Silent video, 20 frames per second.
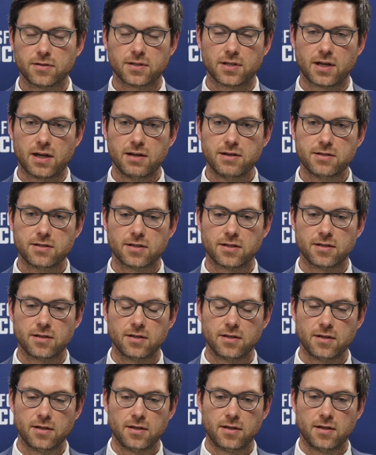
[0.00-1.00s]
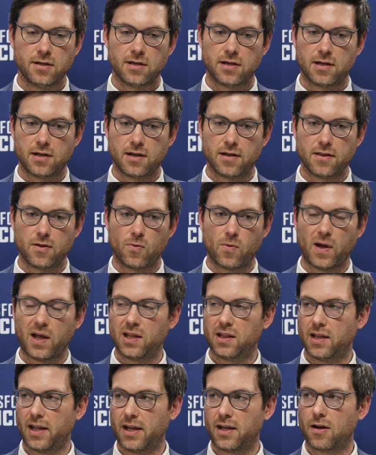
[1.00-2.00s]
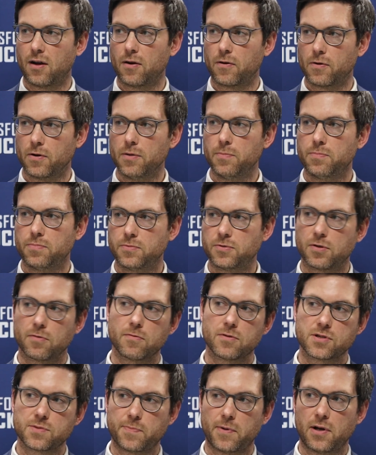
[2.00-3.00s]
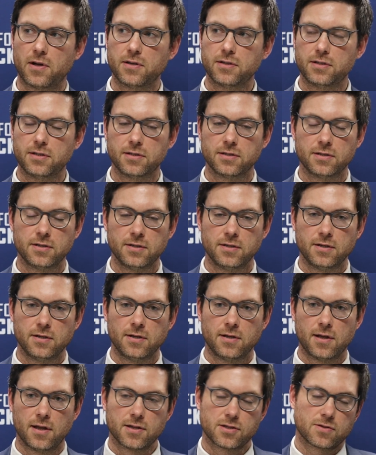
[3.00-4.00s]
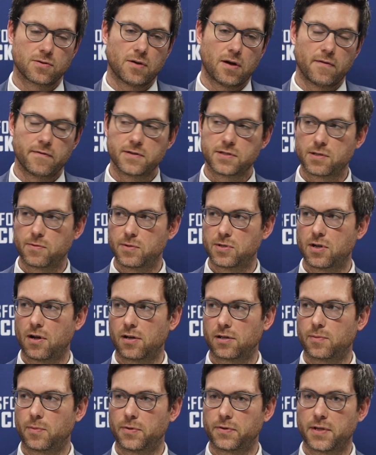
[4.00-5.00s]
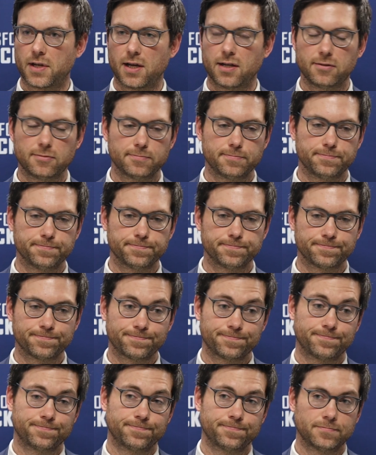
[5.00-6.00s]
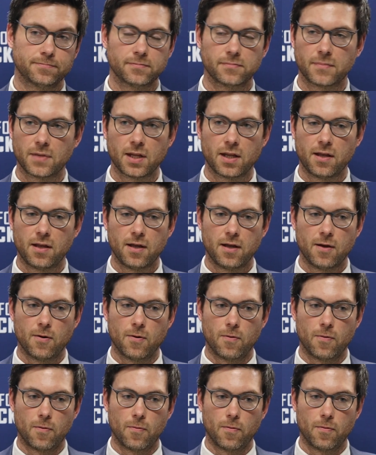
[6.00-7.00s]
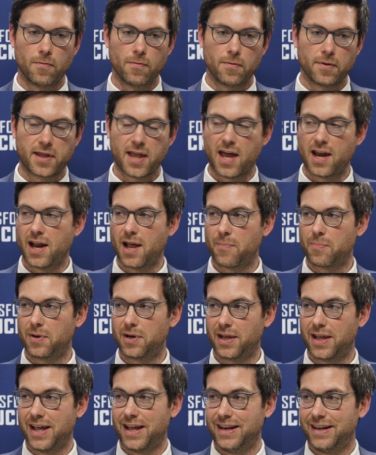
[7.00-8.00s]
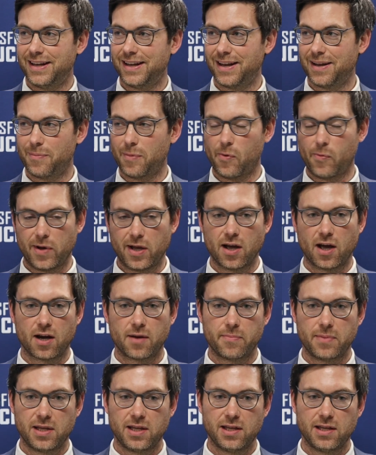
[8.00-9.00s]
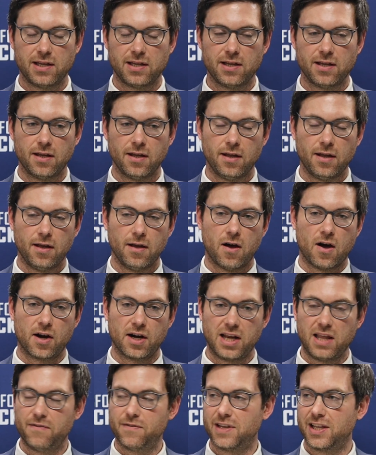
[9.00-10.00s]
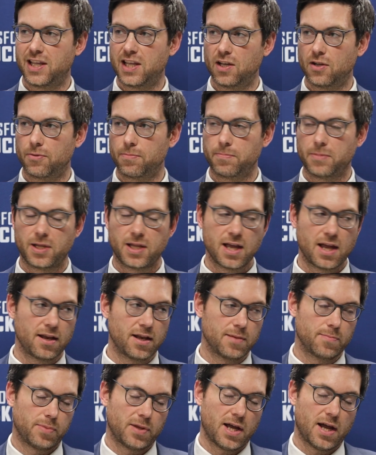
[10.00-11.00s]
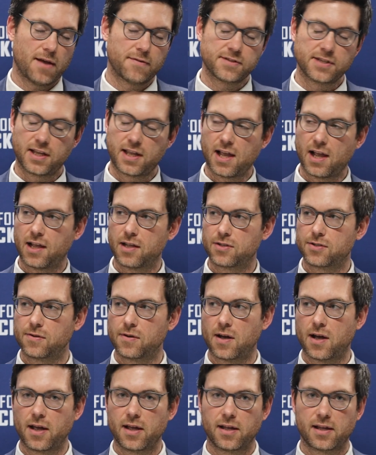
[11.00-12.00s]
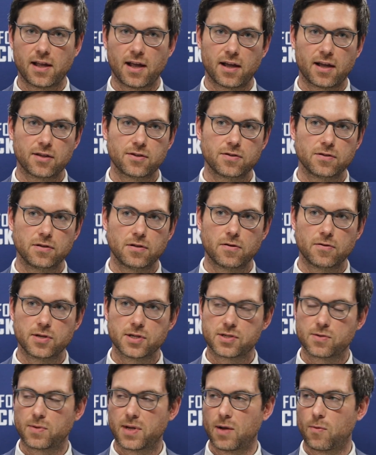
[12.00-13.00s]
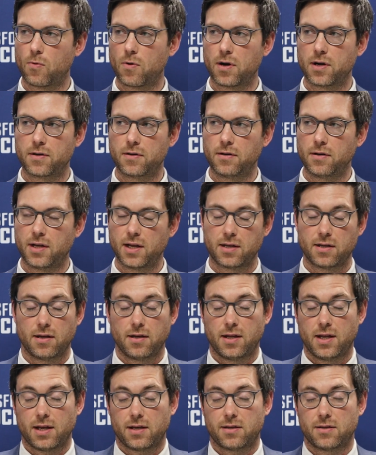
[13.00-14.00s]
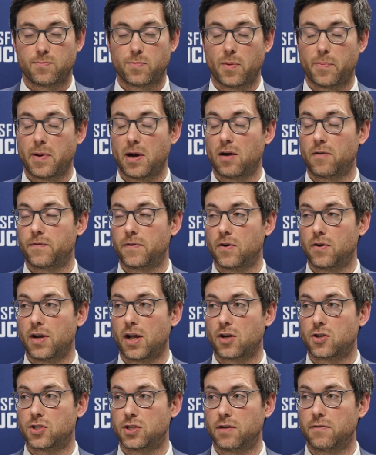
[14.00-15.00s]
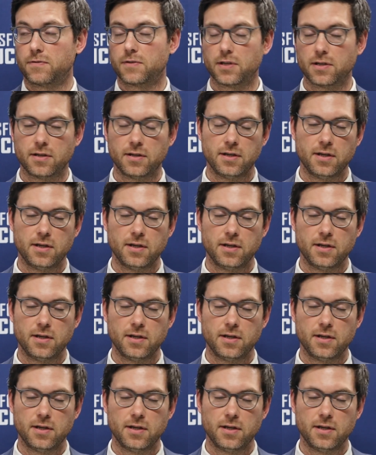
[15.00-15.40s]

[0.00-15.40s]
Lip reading: tonight the way I'd like our group to respond. And so obviously we talked about that, and it can't happen again. I mean, we got to be on an even keel. In playoffs, you can't get too high, you can't get too low. You just get worried, get prepared for your next shift,